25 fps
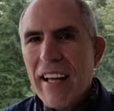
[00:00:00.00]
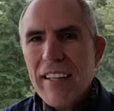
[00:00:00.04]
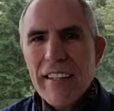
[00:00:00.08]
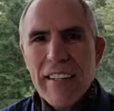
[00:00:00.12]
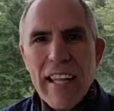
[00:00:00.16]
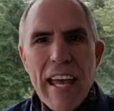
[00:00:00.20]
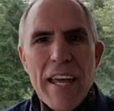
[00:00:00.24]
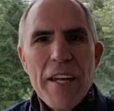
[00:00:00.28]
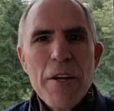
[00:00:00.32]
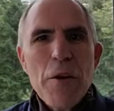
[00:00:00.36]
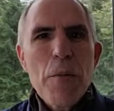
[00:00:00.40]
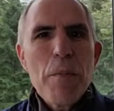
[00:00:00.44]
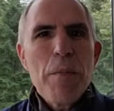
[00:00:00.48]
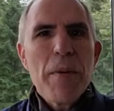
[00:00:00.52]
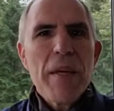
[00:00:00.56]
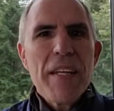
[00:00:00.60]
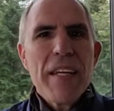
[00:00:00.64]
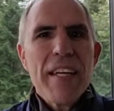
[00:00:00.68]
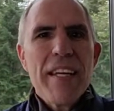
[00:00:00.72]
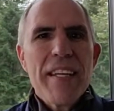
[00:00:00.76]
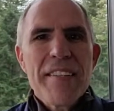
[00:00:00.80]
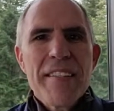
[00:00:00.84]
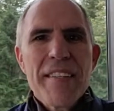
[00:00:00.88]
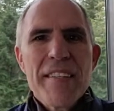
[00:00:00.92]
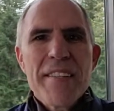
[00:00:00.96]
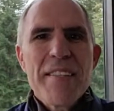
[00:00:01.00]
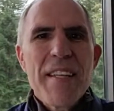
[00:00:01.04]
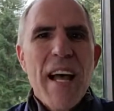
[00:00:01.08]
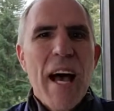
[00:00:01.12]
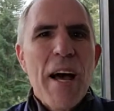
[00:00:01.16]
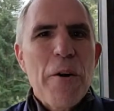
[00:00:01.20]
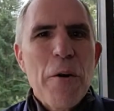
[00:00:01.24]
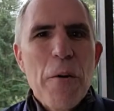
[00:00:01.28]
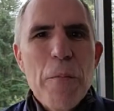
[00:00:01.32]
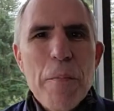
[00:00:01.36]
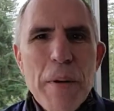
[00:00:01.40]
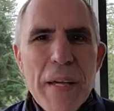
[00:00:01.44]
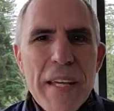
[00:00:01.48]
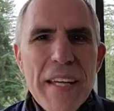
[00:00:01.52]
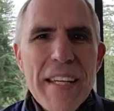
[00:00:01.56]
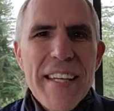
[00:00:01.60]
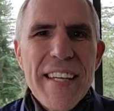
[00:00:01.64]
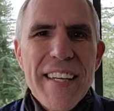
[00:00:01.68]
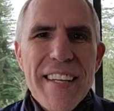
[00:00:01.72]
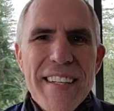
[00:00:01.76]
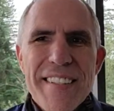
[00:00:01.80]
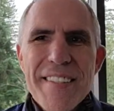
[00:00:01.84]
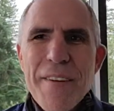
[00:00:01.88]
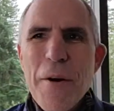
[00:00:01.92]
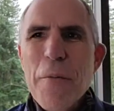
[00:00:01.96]
Late obedience is not
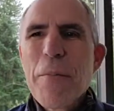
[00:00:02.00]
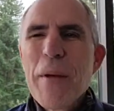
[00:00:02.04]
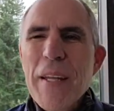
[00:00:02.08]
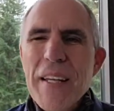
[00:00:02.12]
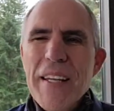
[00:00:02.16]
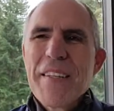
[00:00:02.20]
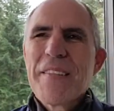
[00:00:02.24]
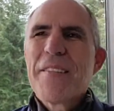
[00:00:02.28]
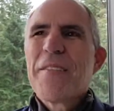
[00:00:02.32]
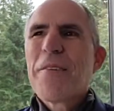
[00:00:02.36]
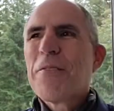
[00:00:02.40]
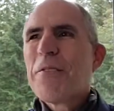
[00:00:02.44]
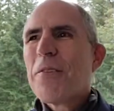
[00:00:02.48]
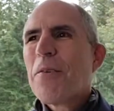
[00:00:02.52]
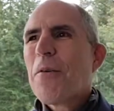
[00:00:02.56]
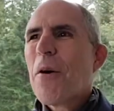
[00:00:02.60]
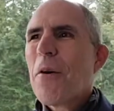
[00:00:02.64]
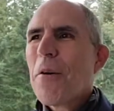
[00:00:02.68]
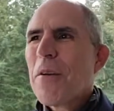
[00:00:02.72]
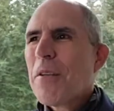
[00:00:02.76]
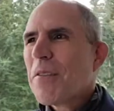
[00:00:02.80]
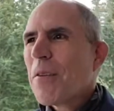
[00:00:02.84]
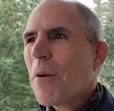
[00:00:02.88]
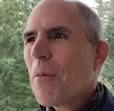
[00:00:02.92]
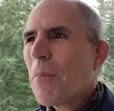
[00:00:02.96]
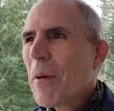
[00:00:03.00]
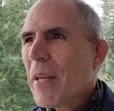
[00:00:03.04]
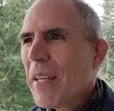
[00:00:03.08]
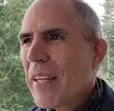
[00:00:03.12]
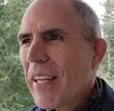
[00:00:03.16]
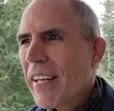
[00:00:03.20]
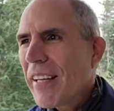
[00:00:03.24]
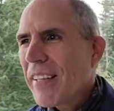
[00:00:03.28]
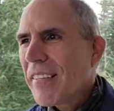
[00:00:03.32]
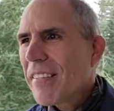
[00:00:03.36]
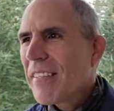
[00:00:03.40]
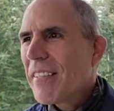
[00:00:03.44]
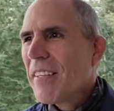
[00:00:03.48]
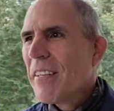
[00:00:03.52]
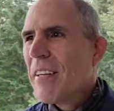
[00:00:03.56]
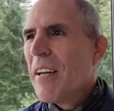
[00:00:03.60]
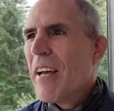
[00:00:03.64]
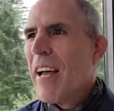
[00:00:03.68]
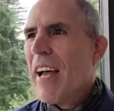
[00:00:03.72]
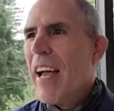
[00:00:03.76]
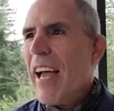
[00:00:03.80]
obedience. Obedience is obedience.